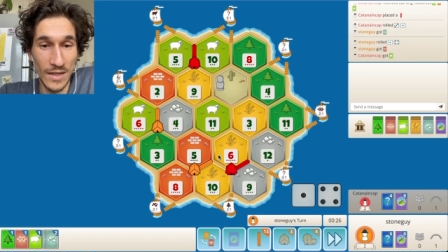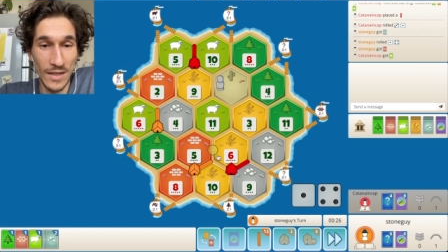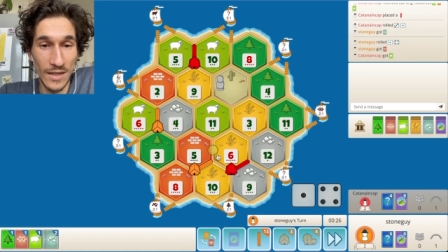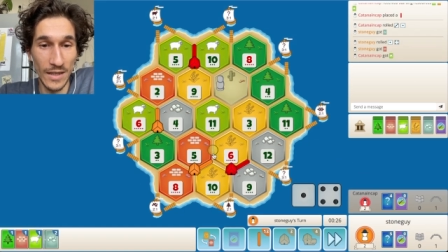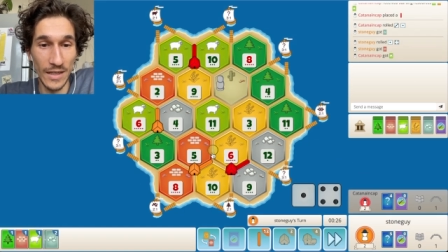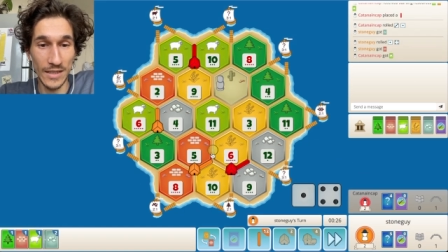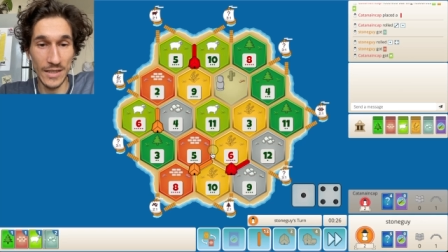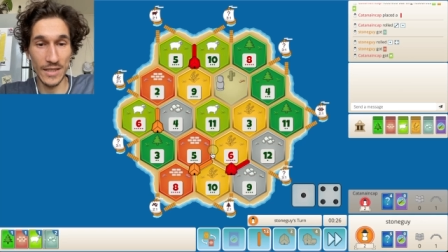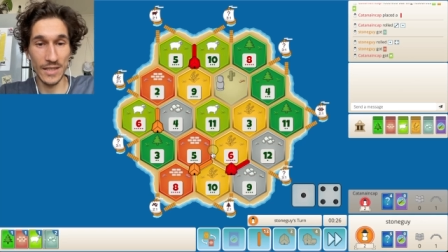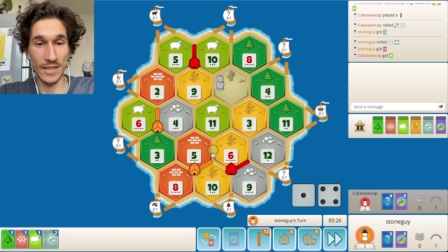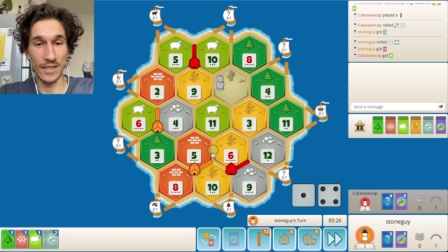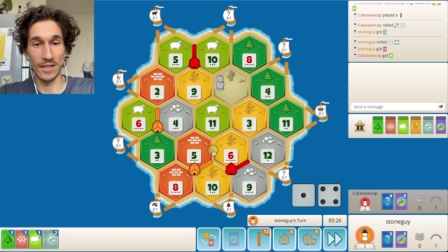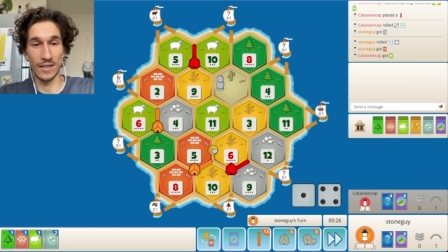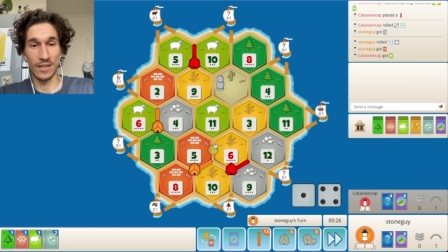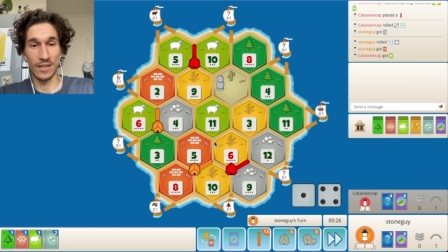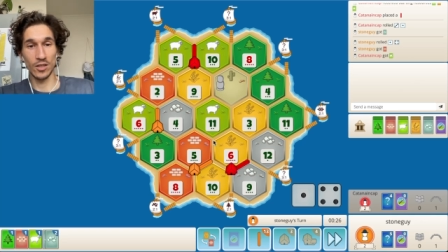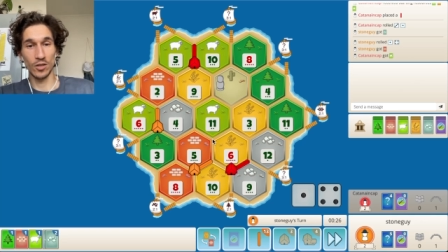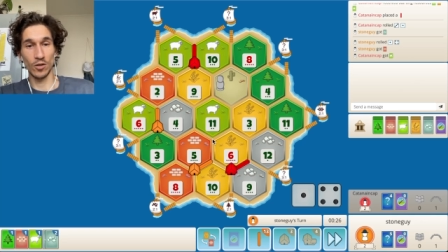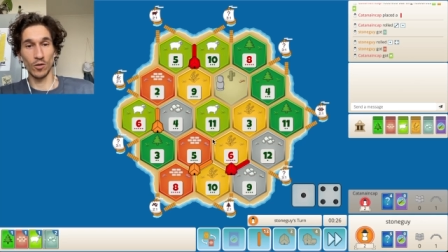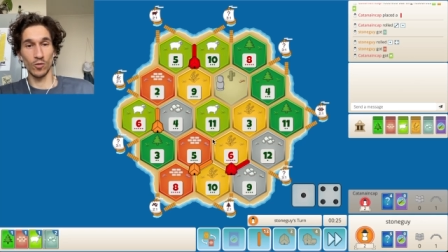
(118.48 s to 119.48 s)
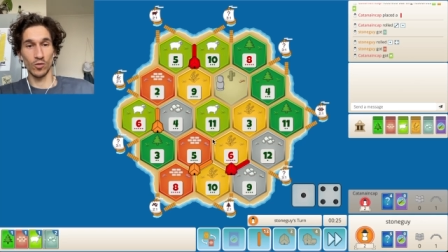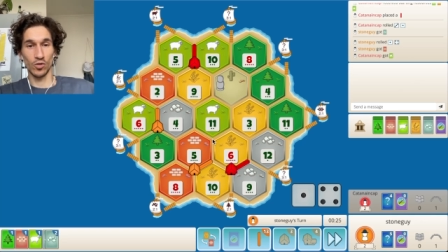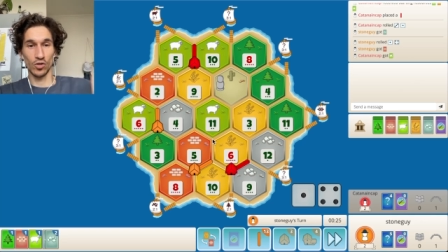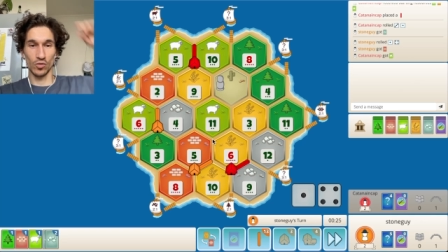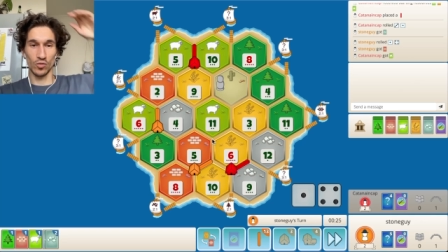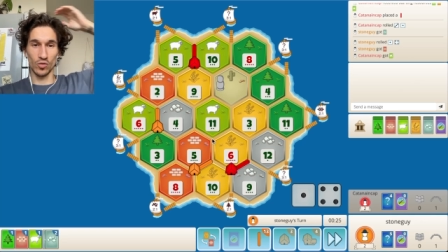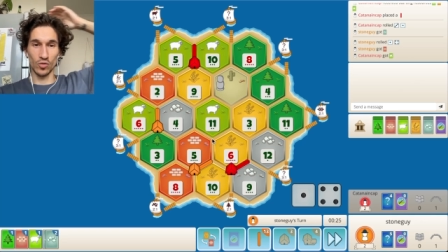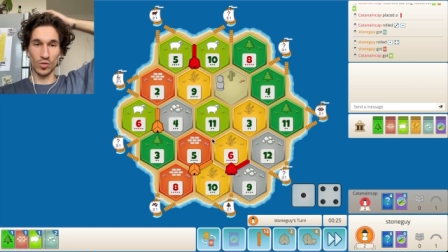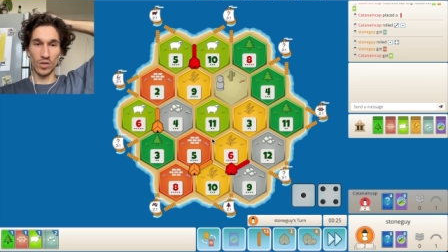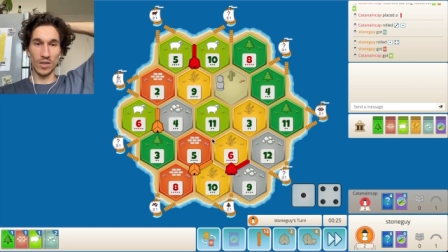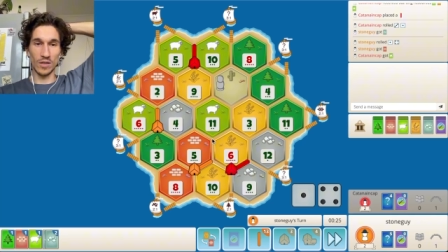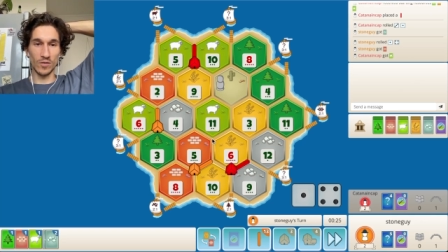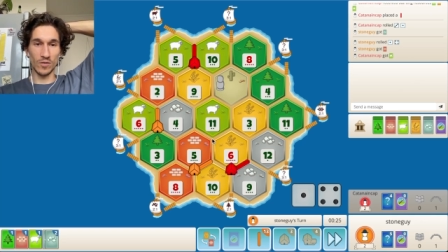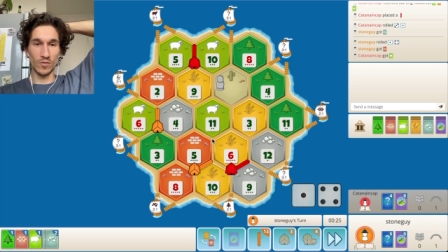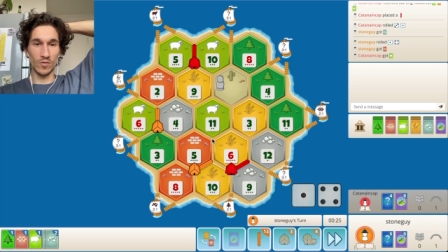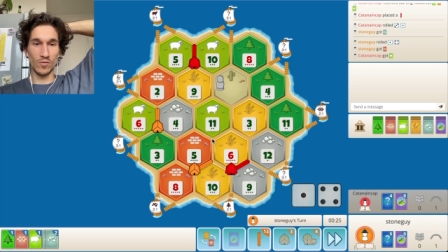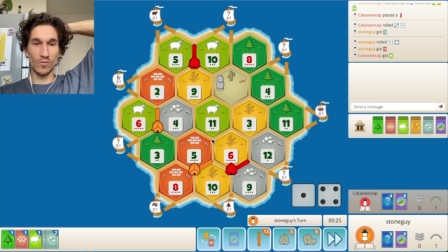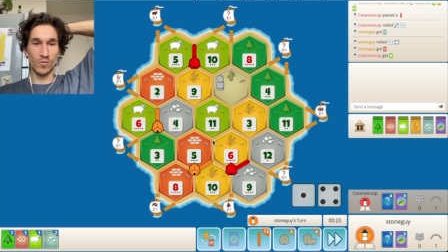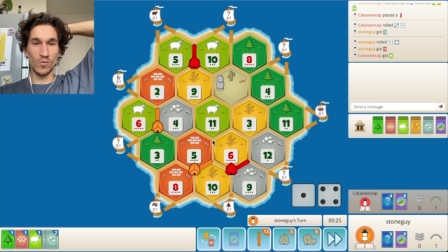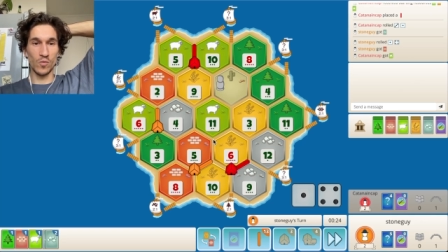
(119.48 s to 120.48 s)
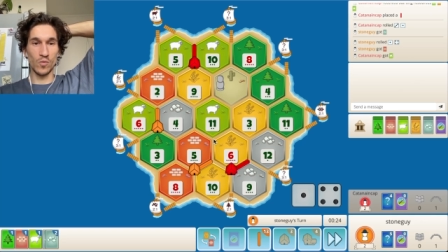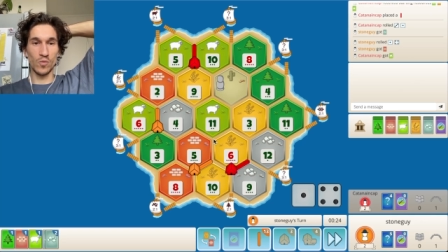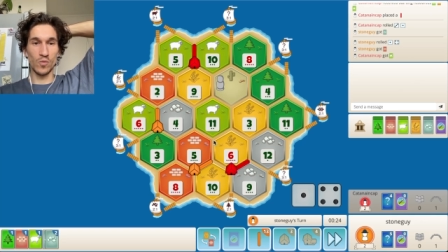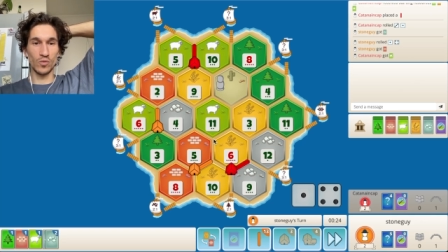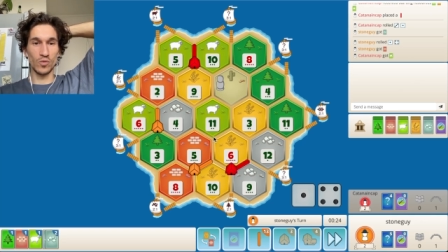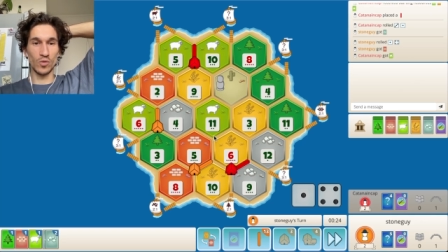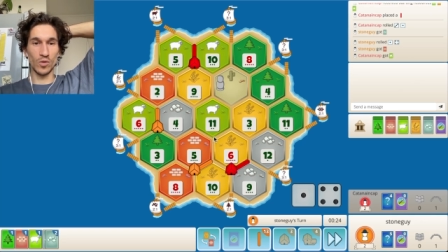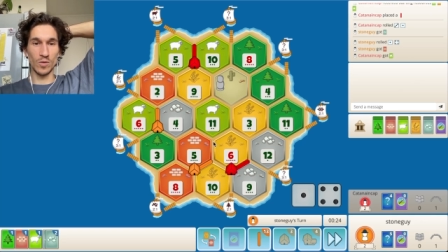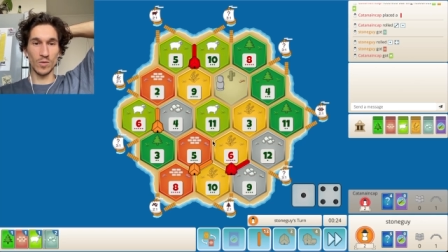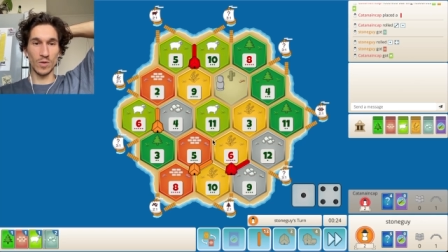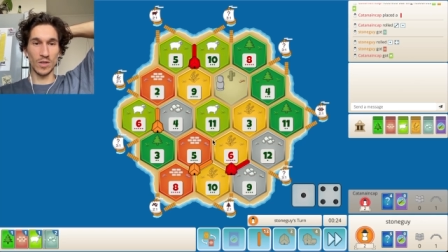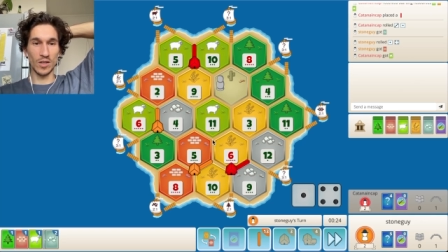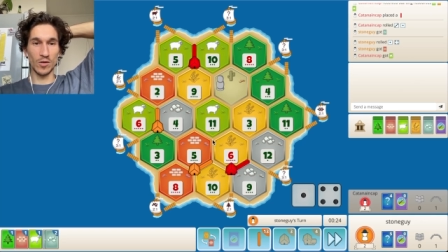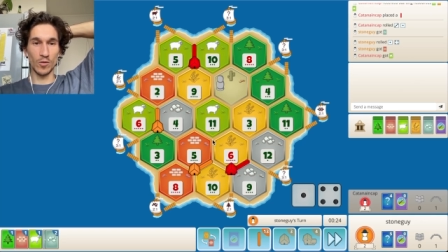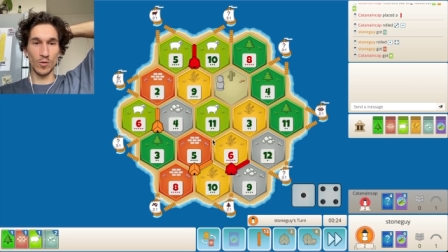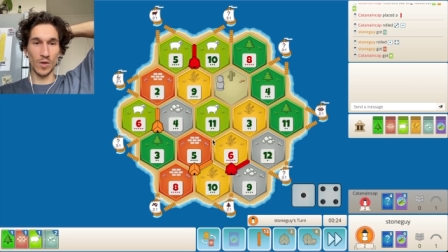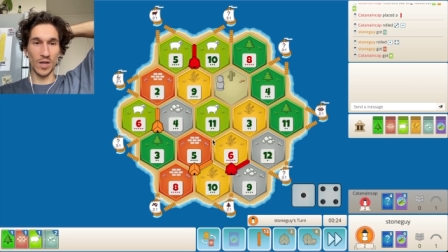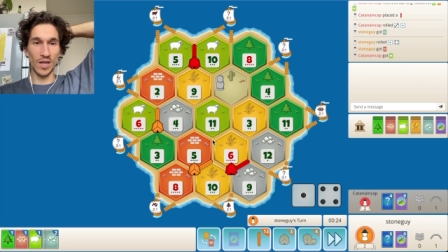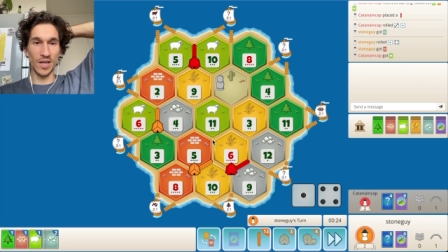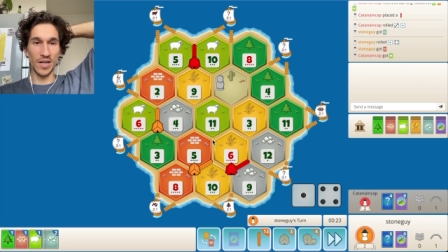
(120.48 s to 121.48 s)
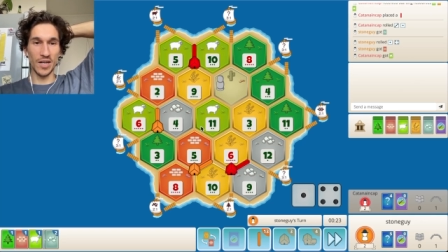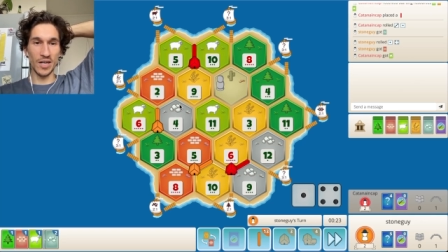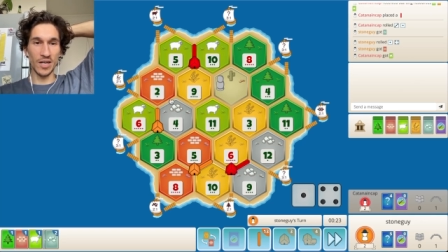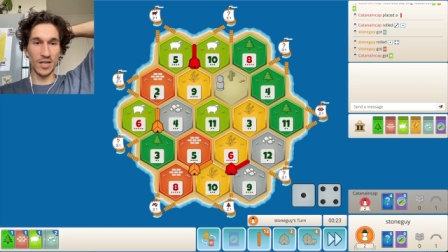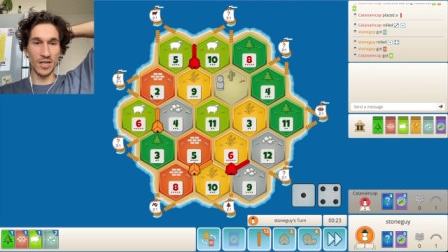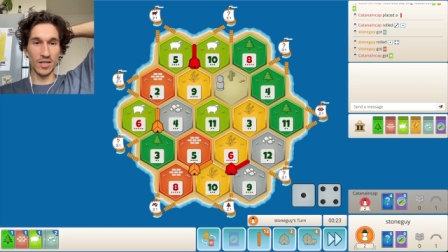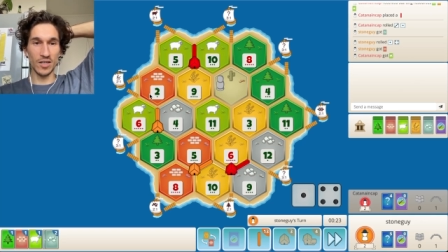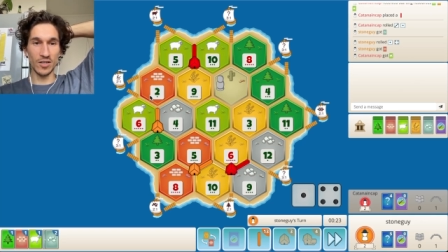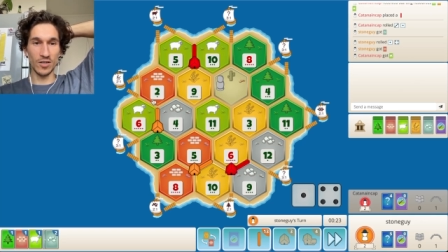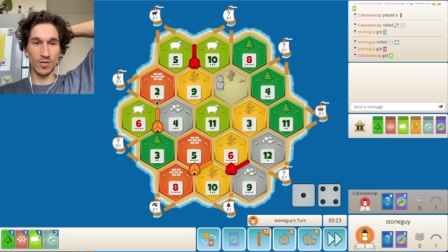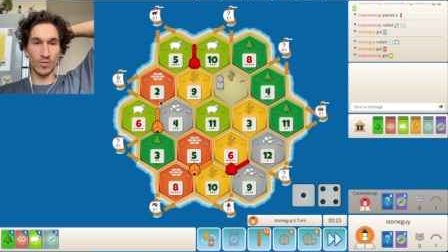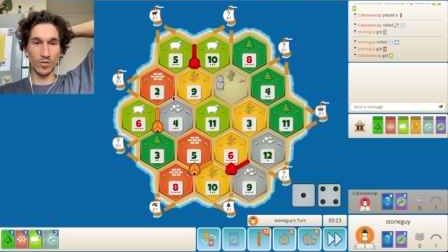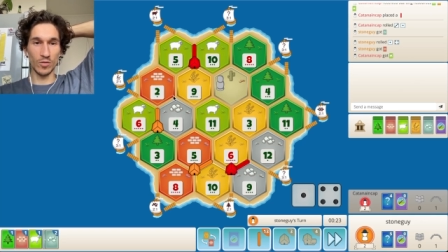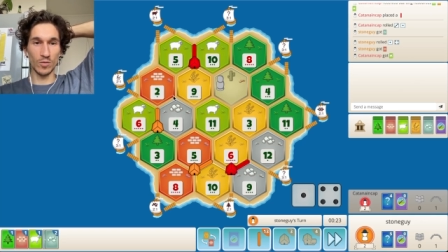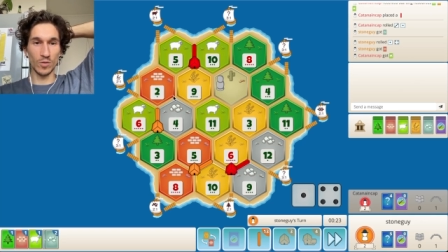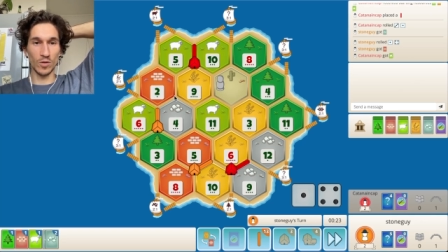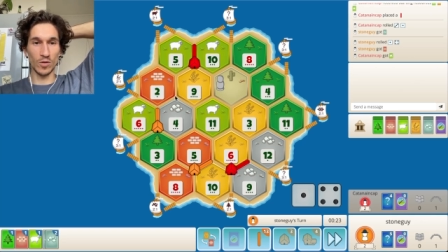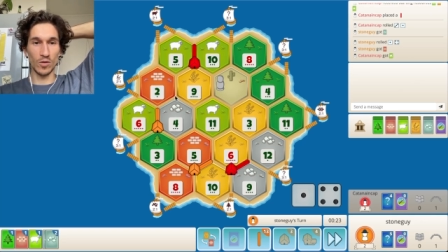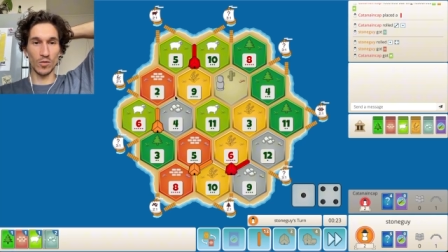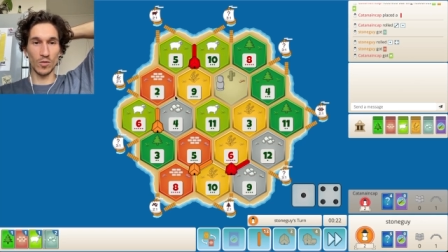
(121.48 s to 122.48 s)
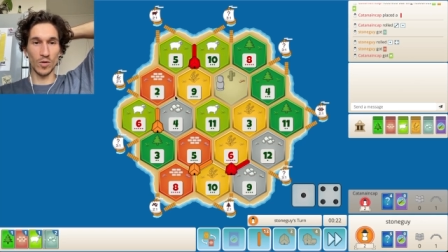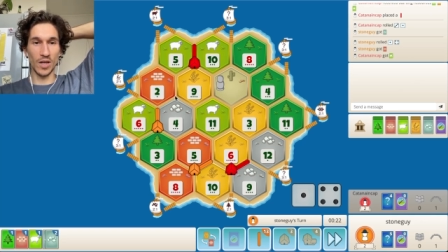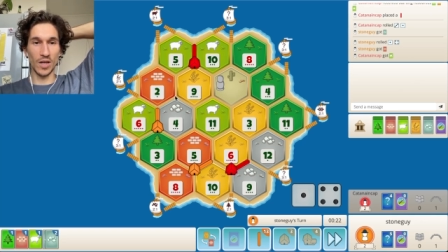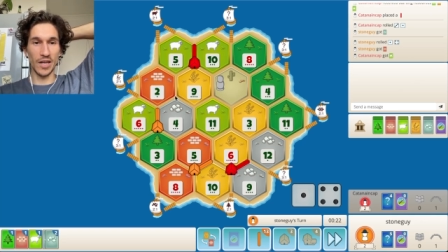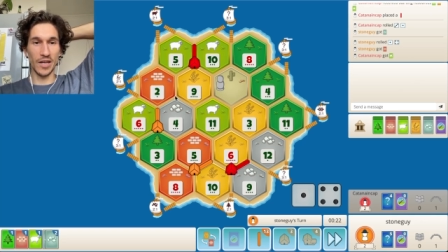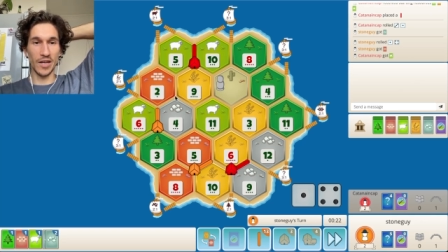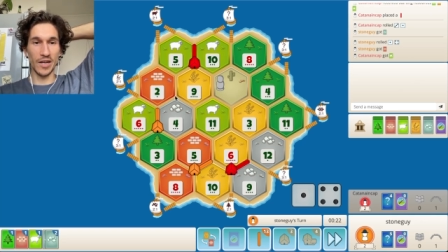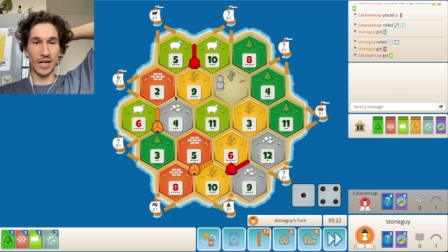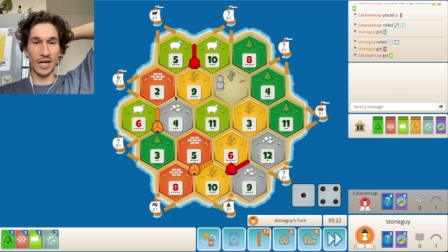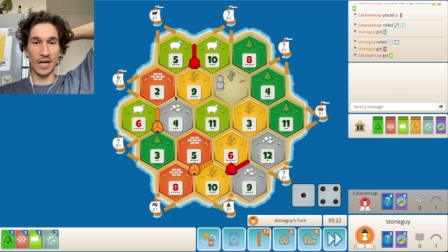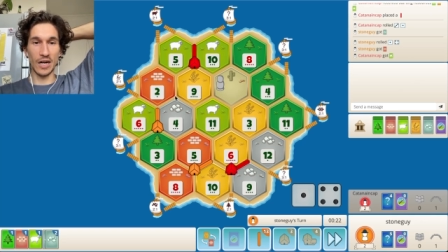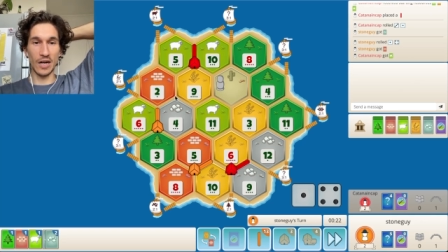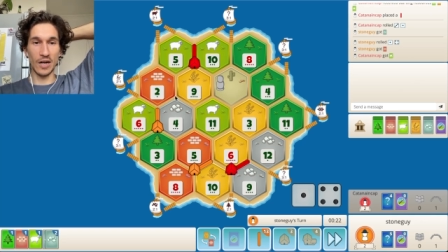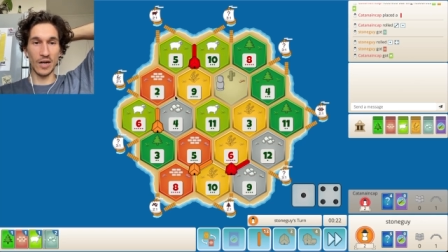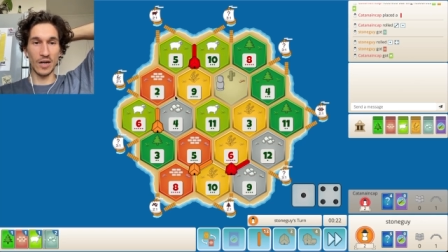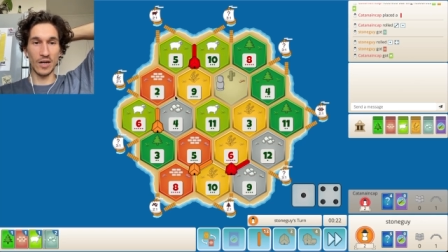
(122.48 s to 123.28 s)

Let's see. So should I, do I want to go here or do I want to go here?